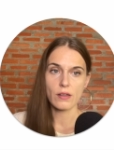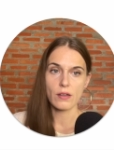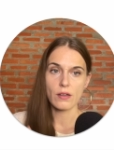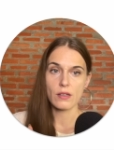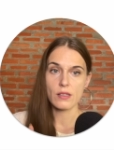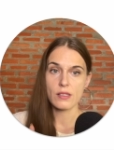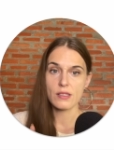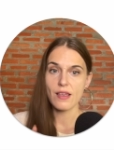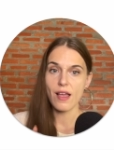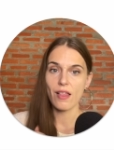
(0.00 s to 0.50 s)

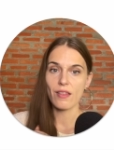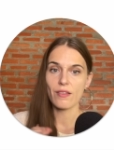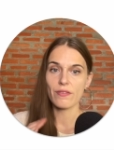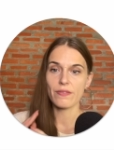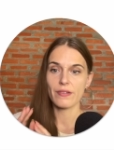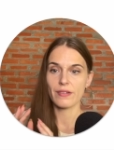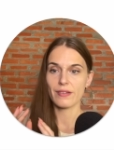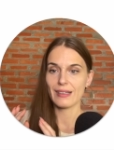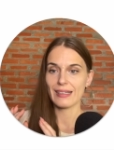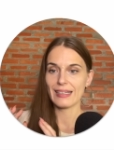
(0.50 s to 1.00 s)

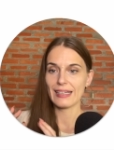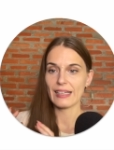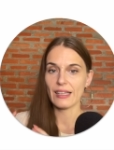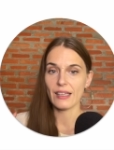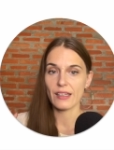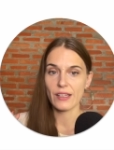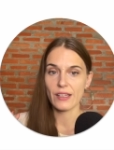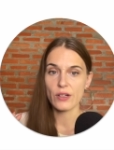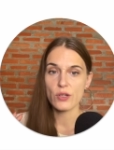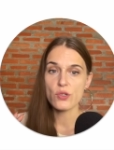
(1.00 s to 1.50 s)

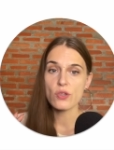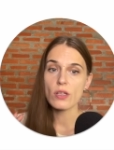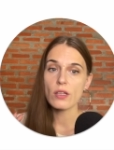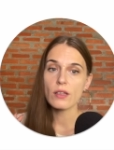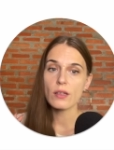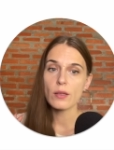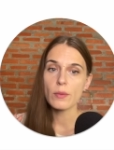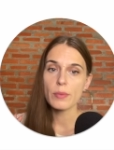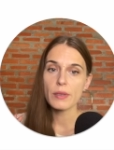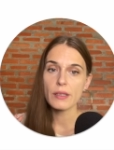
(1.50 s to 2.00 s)
self-energy a little
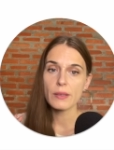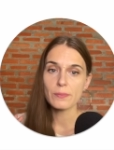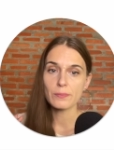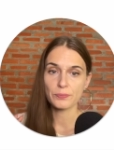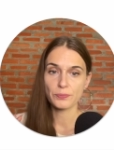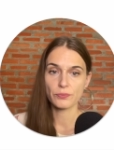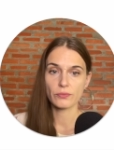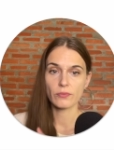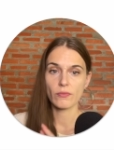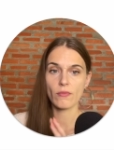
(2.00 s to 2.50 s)
bit.
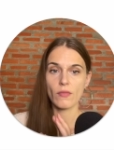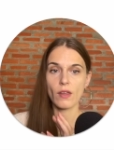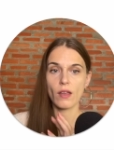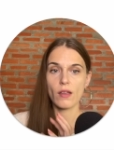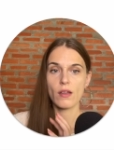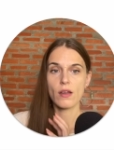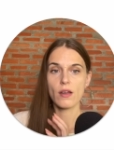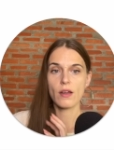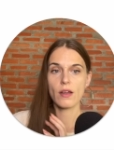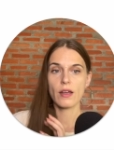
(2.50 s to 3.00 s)

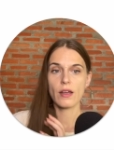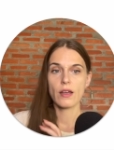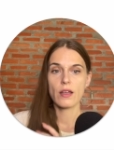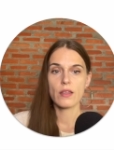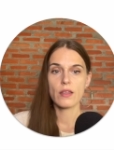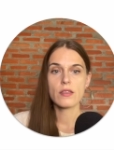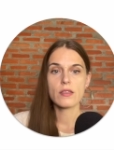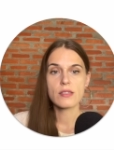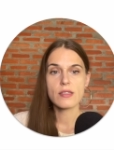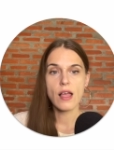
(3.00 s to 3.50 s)
And
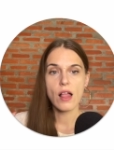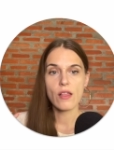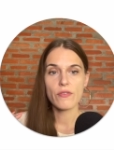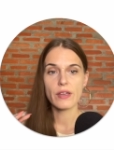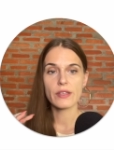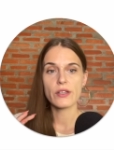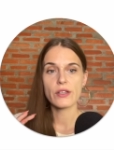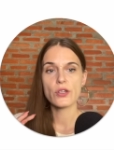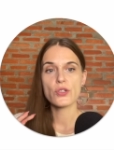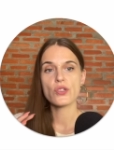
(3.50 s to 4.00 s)
the
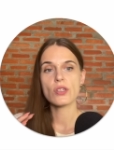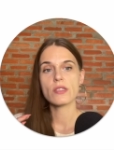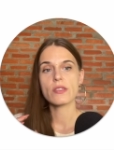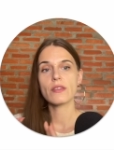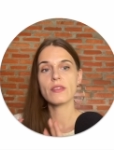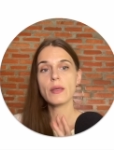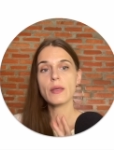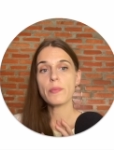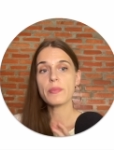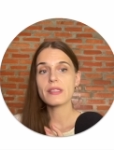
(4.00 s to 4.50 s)
self-energy is the
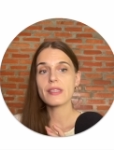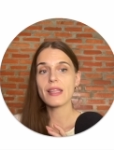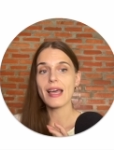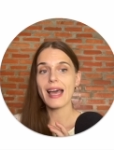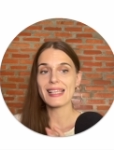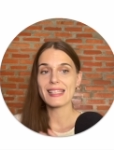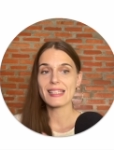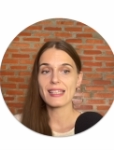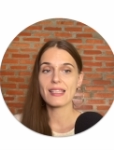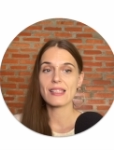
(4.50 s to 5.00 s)
deepest
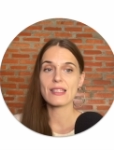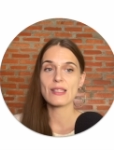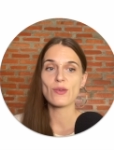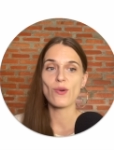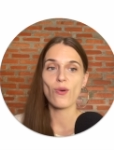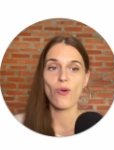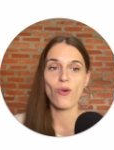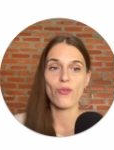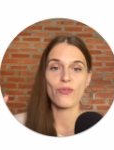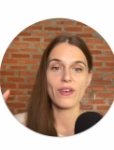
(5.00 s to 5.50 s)
essence
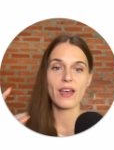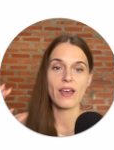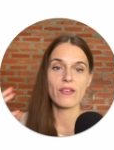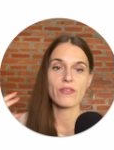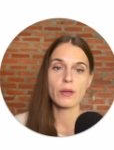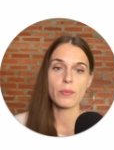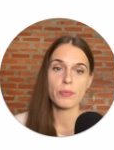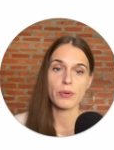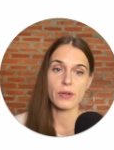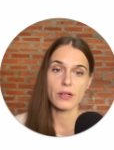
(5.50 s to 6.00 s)
of every
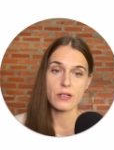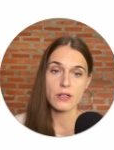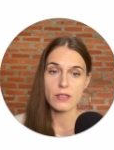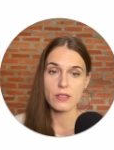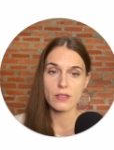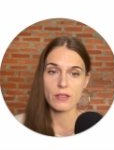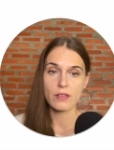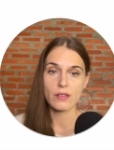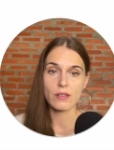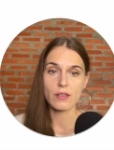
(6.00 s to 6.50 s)

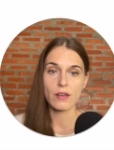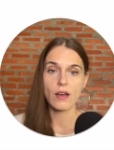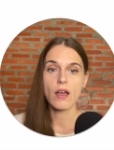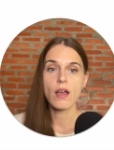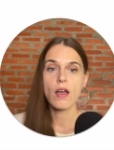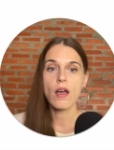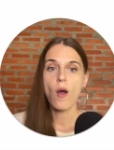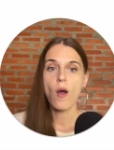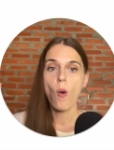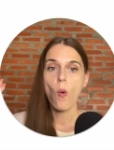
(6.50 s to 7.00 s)
person, the
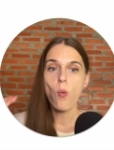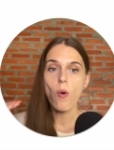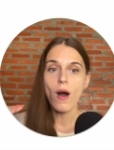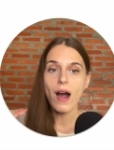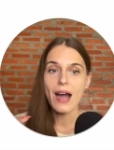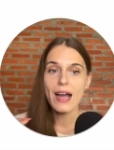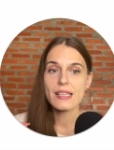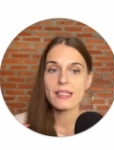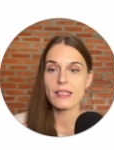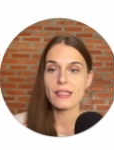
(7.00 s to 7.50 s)

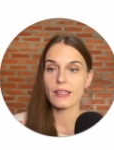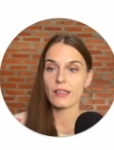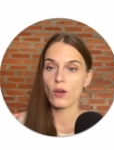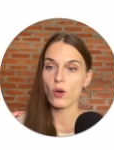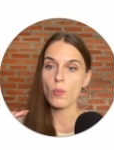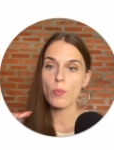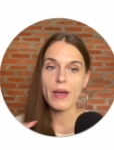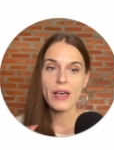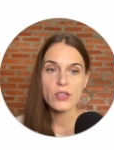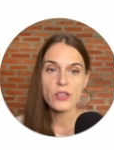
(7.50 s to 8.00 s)
wise and
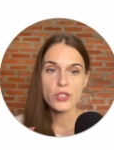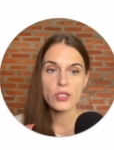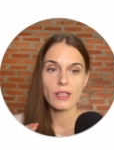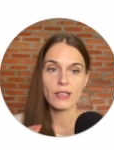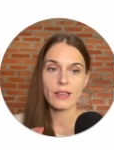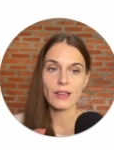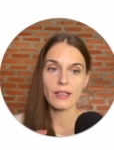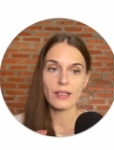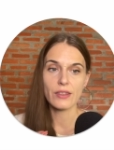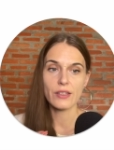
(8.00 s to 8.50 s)
compassionate
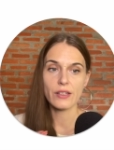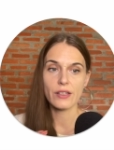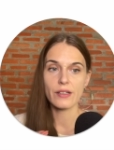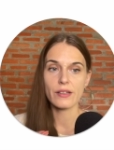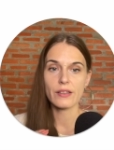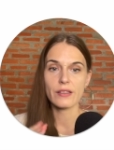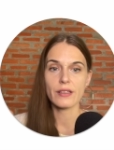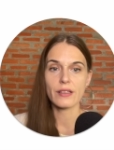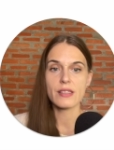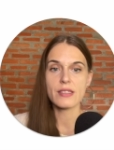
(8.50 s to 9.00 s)
leader
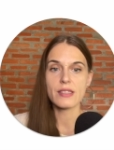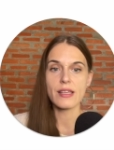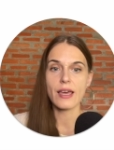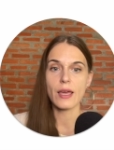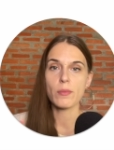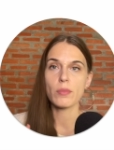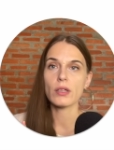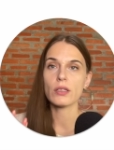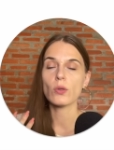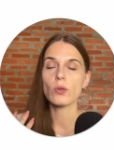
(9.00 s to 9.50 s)
that is
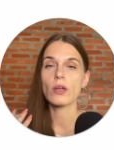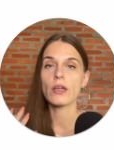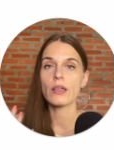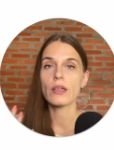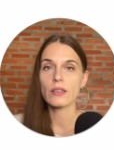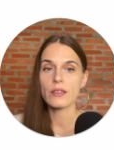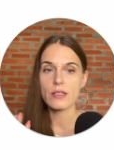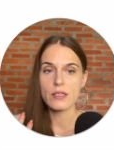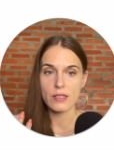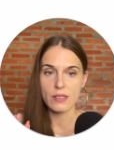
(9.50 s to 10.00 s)
able to heal
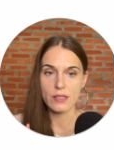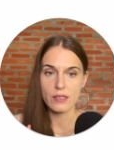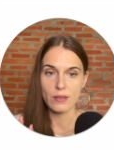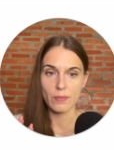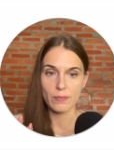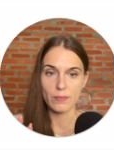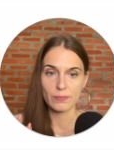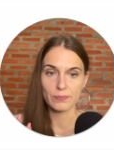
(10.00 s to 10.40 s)
the system.